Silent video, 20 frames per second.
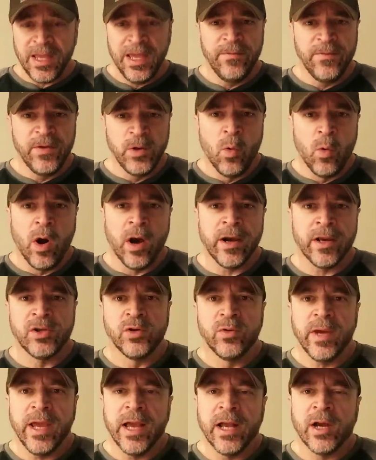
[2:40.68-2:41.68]
if you wanted
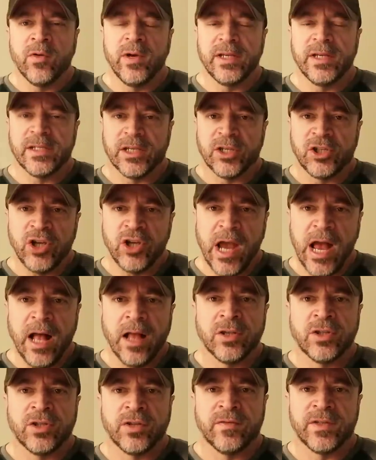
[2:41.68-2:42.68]
to increase the
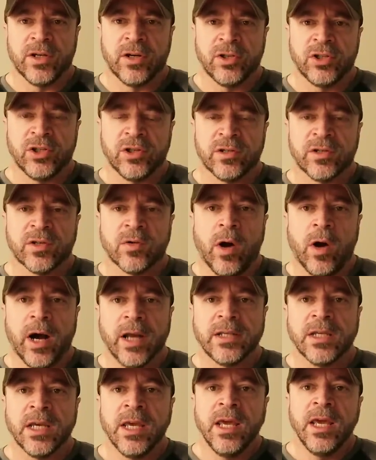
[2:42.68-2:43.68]
challenge of Zercher
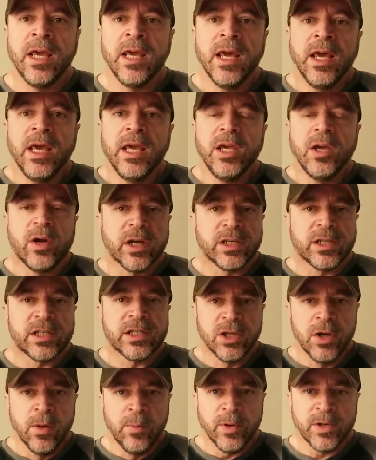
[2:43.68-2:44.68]
squats, you could
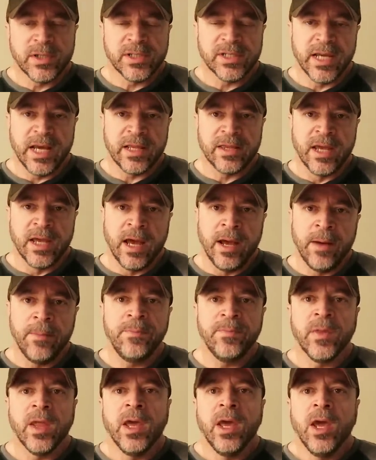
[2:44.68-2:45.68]
superset
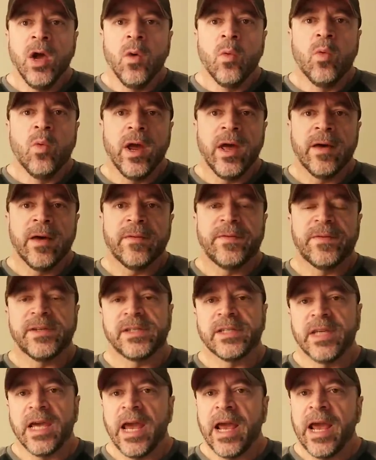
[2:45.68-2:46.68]
them
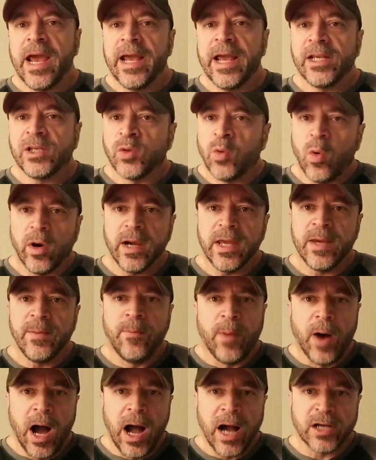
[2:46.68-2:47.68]
with, say, 20
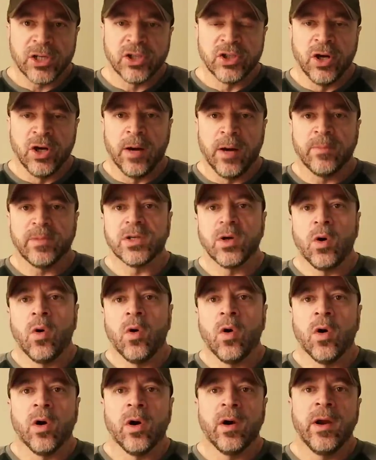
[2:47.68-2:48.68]
box jumps
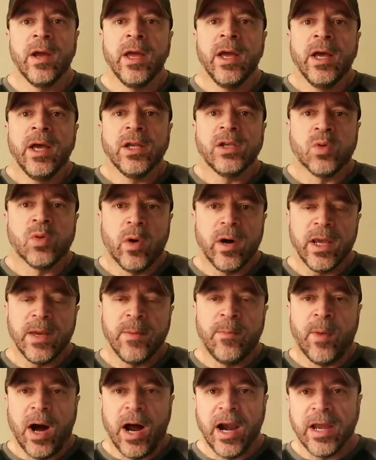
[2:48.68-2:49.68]
or
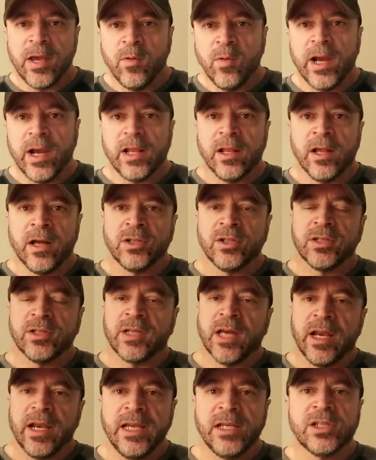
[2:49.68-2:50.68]
20 body weight
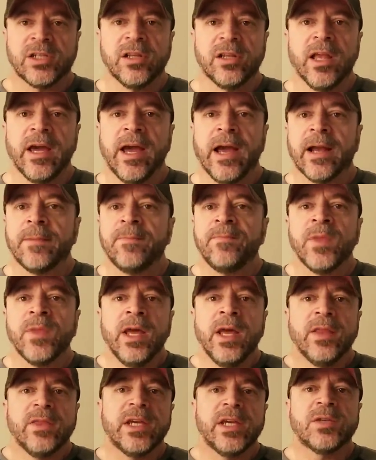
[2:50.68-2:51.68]
lunges on each leg.
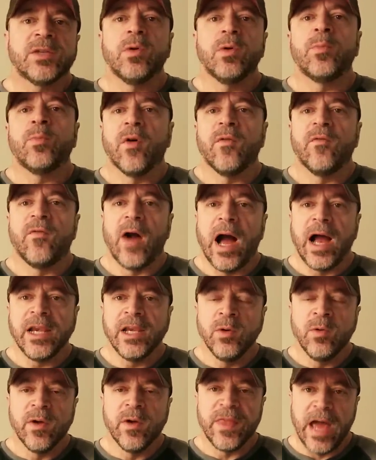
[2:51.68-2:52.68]
This would
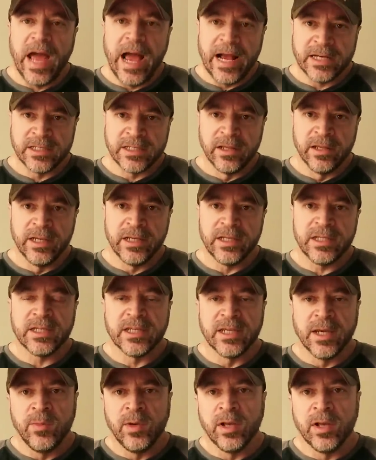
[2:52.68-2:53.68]
provide you with excellent
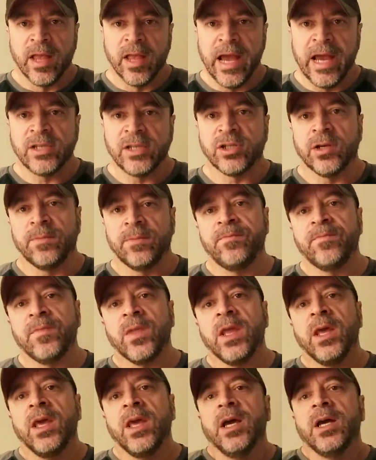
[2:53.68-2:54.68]
stimulation.
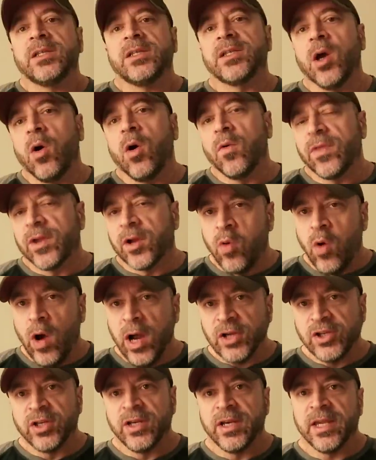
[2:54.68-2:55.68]
So the
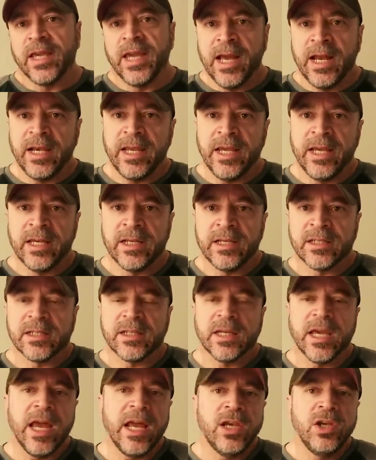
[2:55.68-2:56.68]
question again
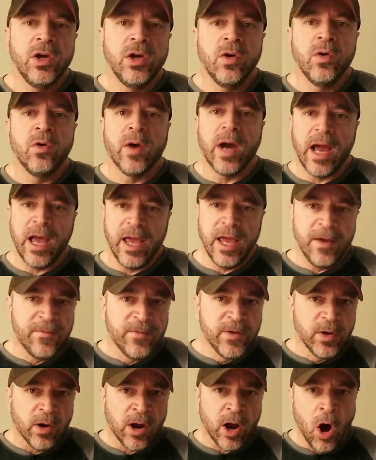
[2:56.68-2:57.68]
is, can you,
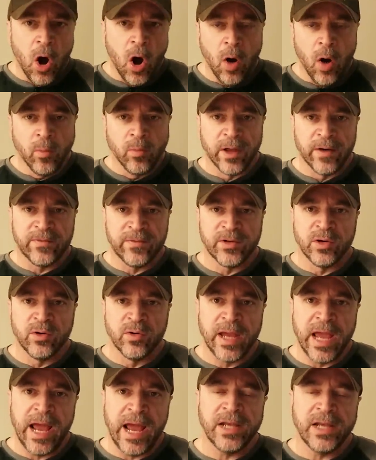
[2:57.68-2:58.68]
if you're a home lifter
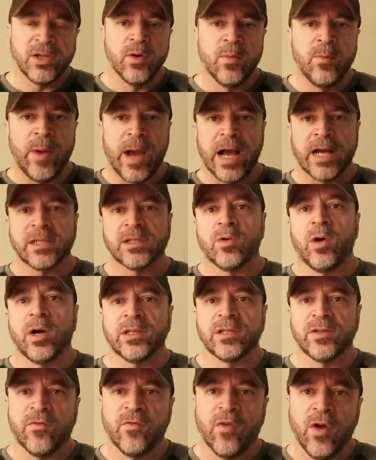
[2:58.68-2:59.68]
who can't do back
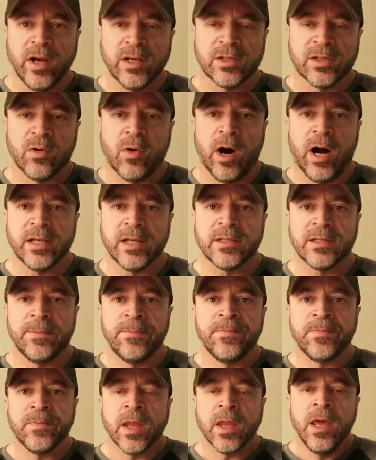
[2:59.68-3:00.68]
squats or front squats
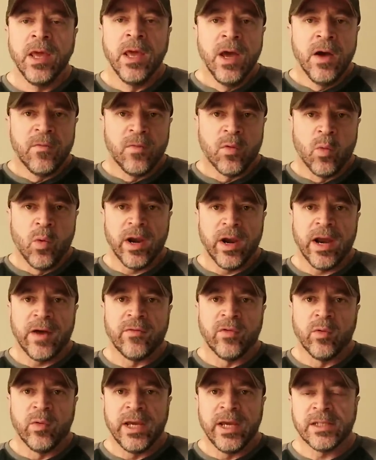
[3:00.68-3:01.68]
for
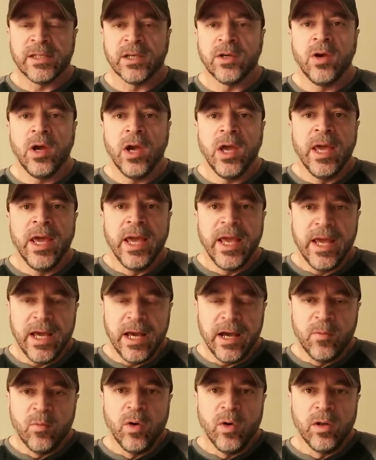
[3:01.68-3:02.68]
whatever reason,
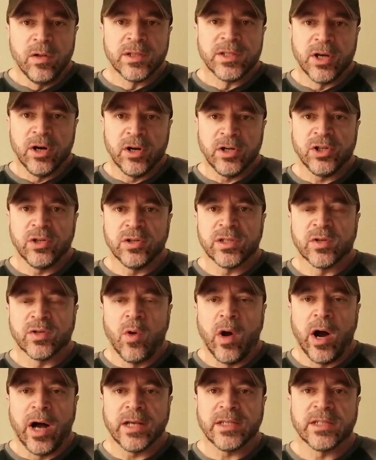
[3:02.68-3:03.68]
will Zercher
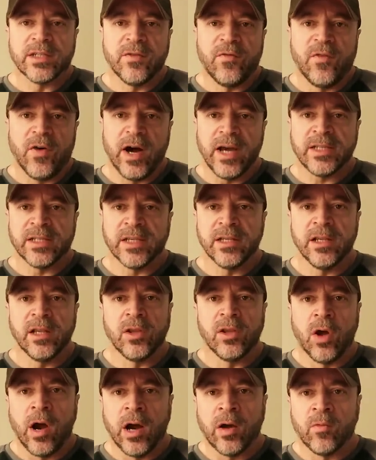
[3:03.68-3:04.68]
squats suffice in the
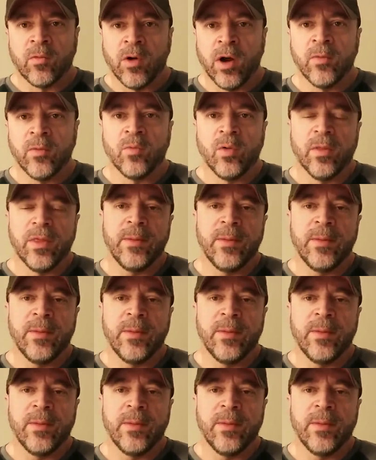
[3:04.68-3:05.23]
long run? Will